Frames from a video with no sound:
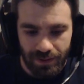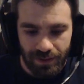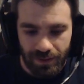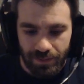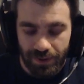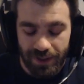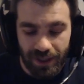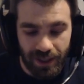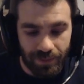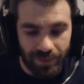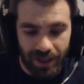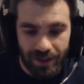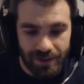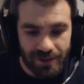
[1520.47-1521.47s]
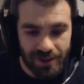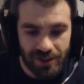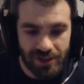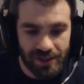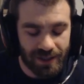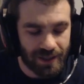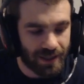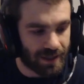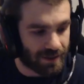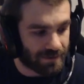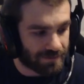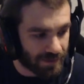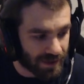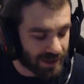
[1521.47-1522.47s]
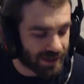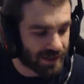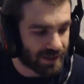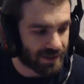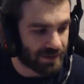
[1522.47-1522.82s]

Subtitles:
But yeah, man, just fuck.